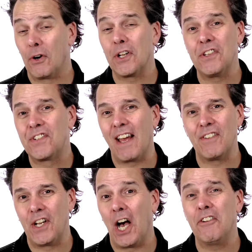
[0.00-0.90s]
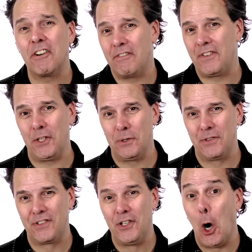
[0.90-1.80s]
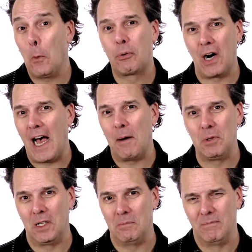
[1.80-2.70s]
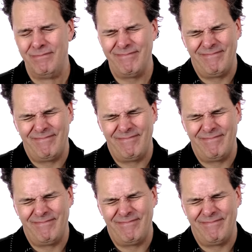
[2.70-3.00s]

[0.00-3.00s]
thirty-seven hundred views, no problem.